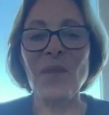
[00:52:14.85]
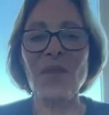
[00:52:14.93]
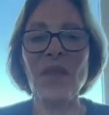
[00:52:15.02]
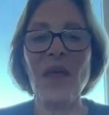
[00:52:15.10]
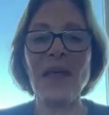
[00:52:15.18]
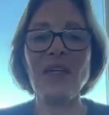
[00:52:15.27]

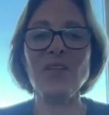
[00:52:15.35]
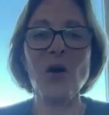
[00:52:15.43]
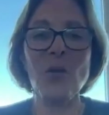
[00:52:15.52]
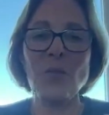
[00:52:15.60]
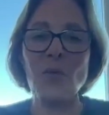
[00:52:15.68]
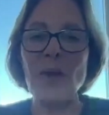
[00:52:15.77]
They
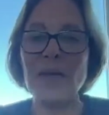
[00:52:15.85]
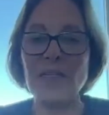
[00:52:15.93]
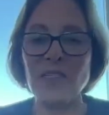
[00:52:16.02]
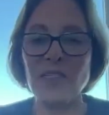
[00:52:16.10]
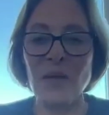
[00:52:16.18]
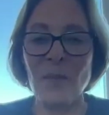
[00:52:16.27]
don't
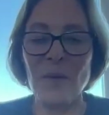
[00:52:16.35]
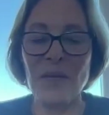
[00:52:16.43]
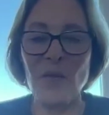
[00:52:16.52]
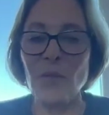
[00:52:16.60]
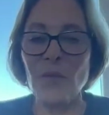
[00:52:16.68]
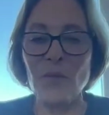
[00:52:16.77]
berate
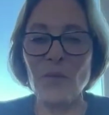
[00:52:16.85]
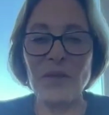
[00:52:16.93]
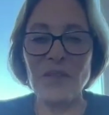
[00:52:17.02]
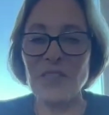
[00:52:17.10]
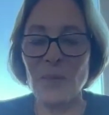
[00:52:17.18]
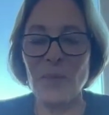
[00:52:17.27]
somebody
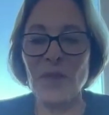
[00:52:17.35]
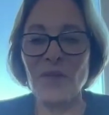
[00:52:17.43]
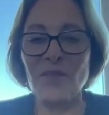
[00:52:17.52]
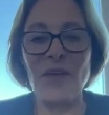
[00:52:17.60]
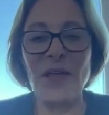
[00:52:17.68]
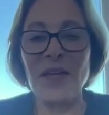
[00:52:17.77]
when
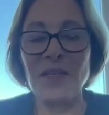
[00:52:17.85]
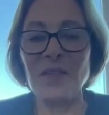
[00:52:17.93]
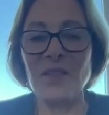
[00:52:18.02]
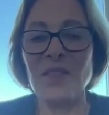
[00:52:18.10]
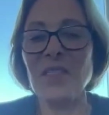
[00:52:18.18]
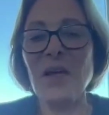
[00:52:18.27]
something
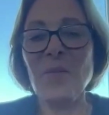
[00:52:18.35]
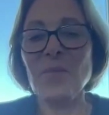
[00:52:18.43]
fails.